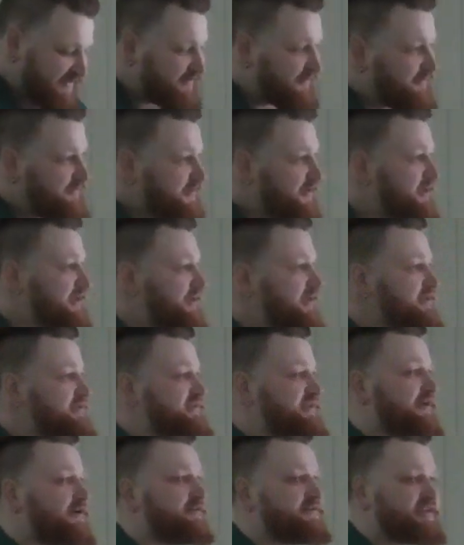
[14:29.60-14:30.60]
The thing is
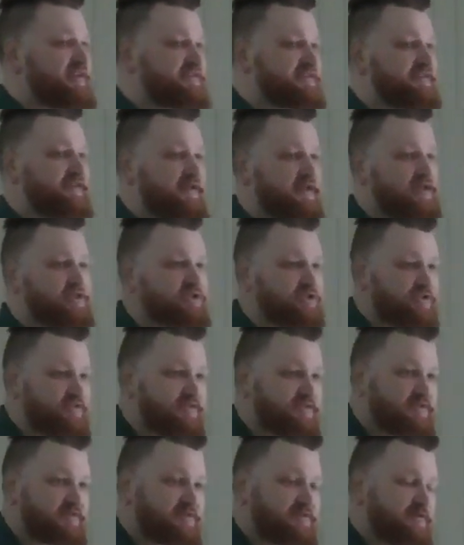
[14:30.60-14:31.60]
that our
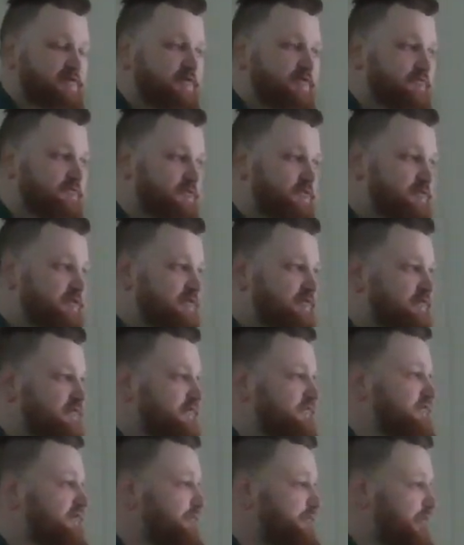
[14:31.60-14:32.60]
destinations,
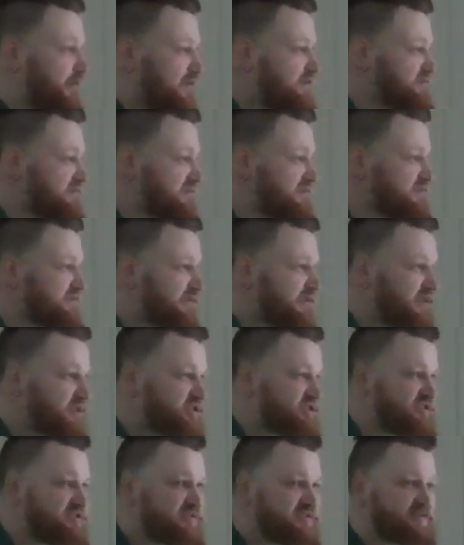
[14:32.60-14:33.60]
the best
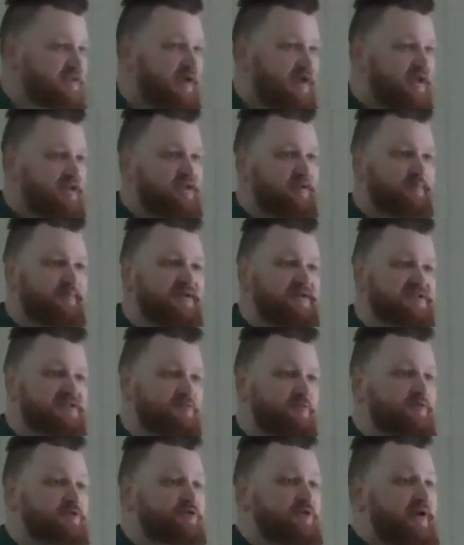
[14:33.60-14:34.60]
destinations, the places
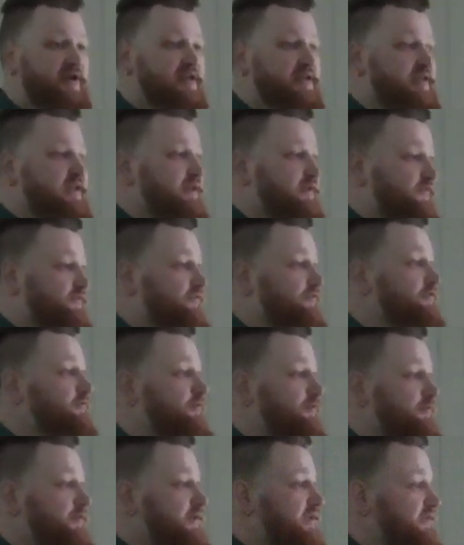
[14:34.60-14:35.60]
we're trying to get through
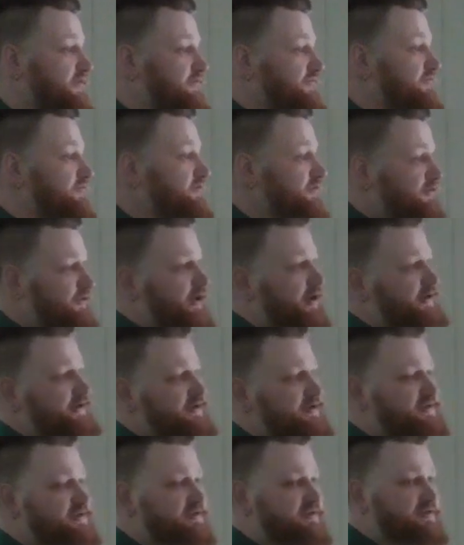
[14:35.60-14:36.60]
when we get through the
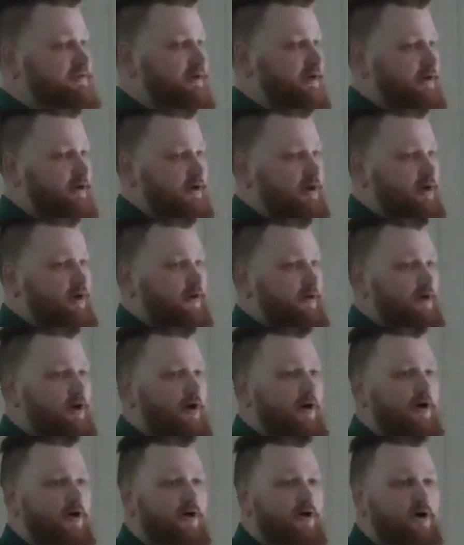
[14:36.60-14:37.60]
darkness,
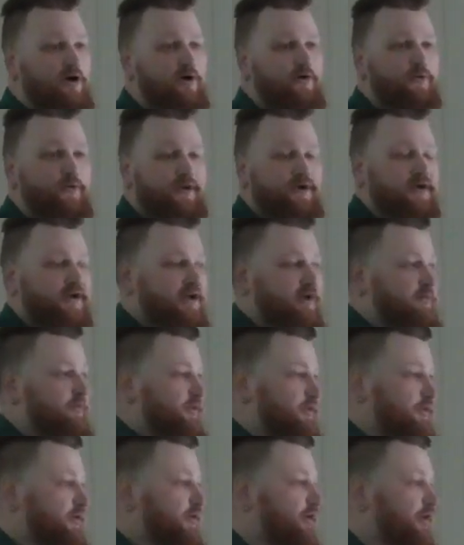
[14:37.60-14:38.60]
are all going to come
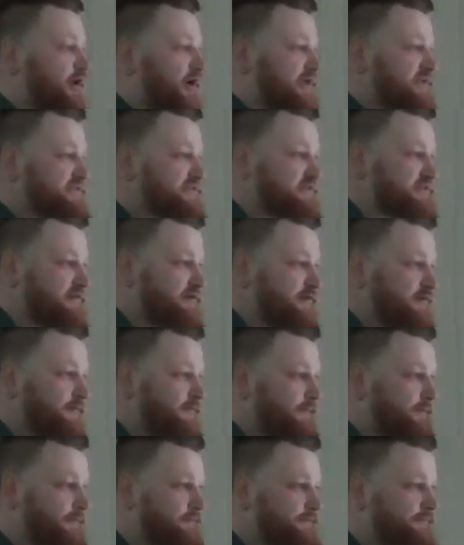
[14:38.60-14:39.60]
with a cost.
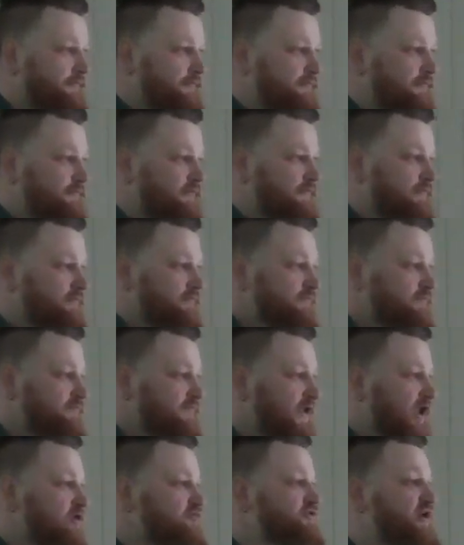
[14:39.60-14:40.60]

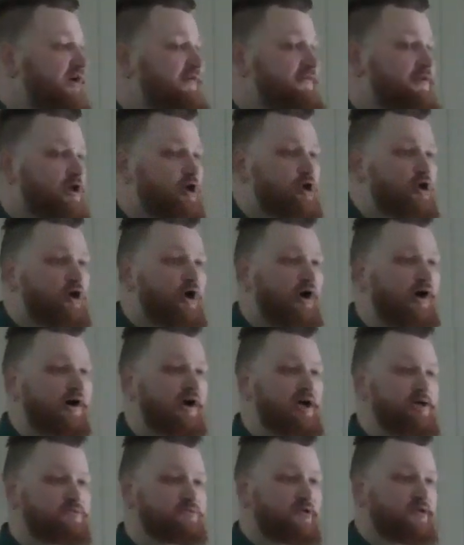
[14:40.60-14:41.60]
Driving a
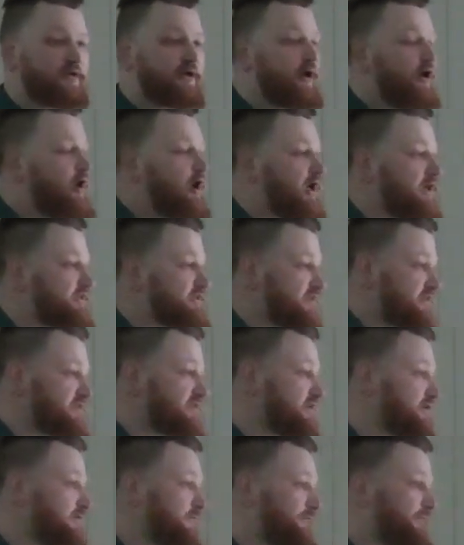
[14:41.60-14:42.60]
car comes with a cost,
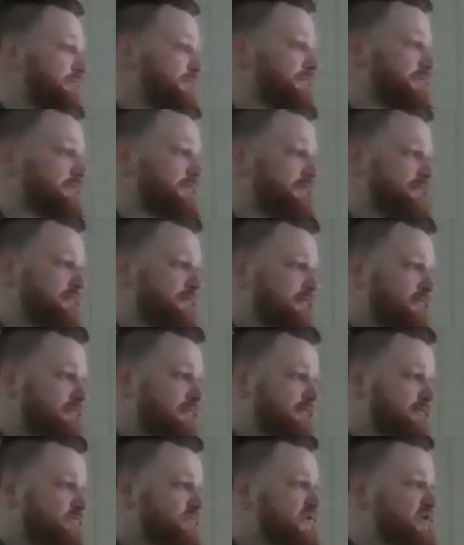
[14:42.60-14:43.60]
doesn't it?
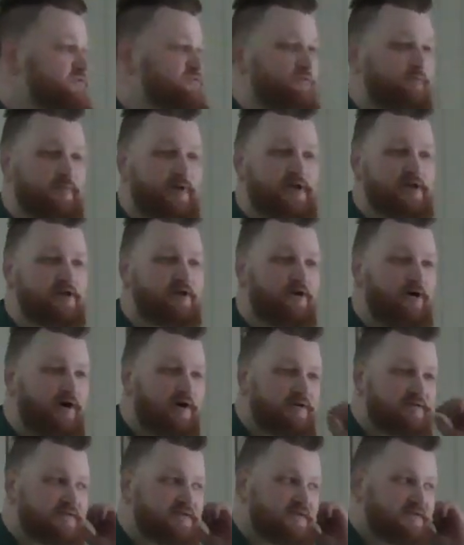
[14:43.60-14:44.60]
Comes with many
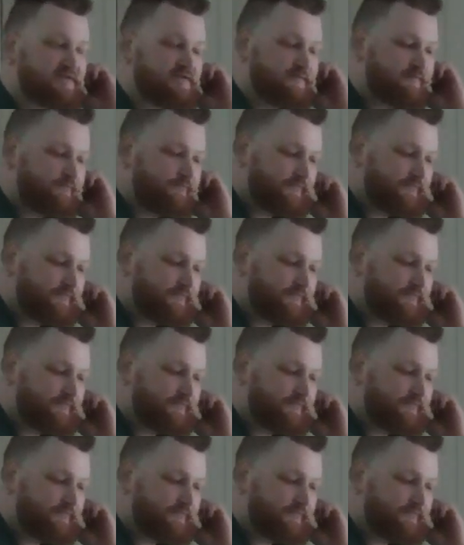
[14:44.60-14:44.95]
costs.